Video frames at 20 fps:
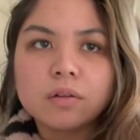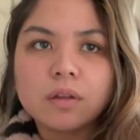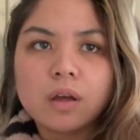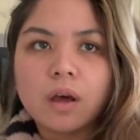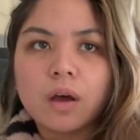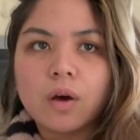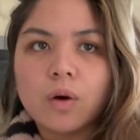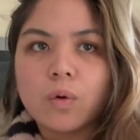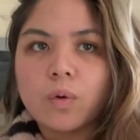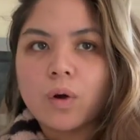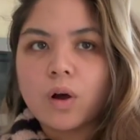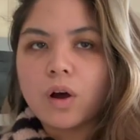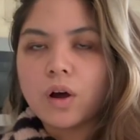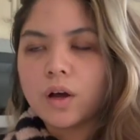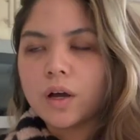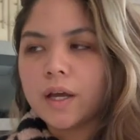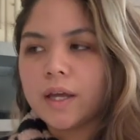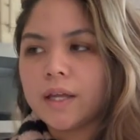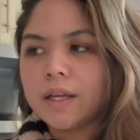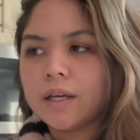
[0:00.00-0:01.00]
low
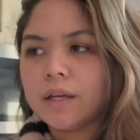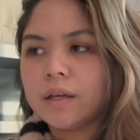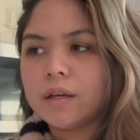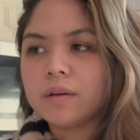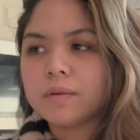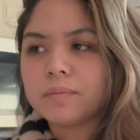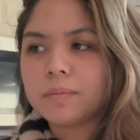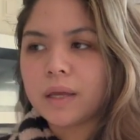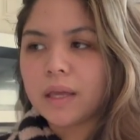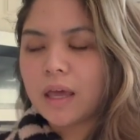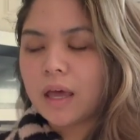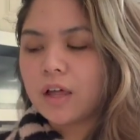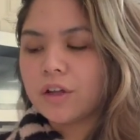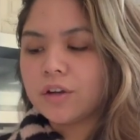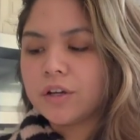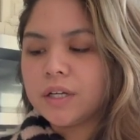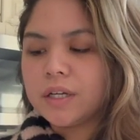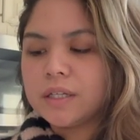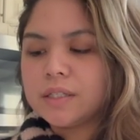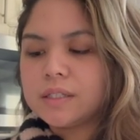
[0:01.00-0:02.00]
on my
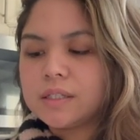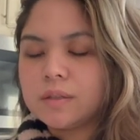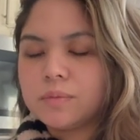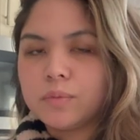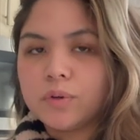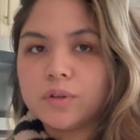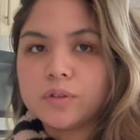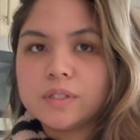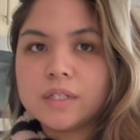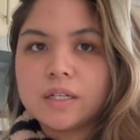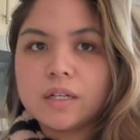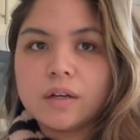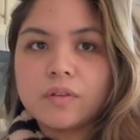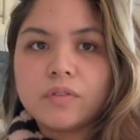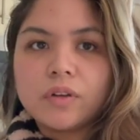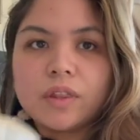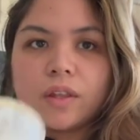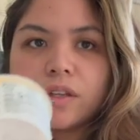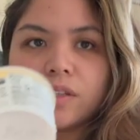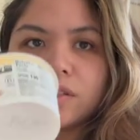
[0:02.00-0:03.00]
calories and protein and everything,